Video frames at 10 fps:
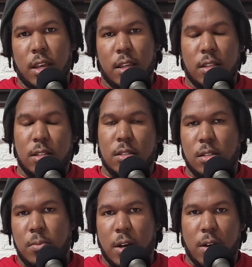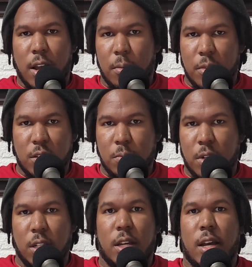hey, this is about how much
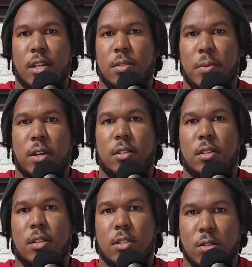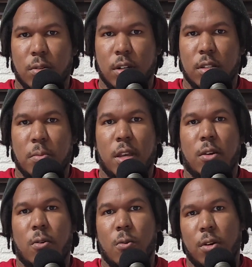money I expect this truck to
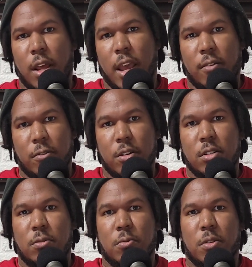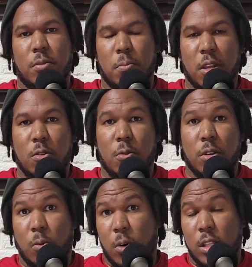make on average with me
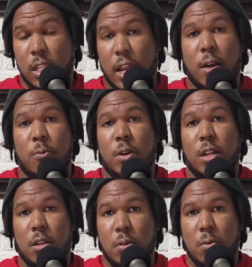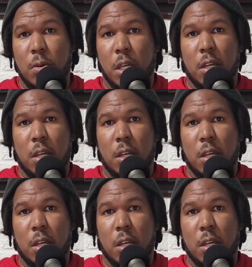doing the work that I want to do.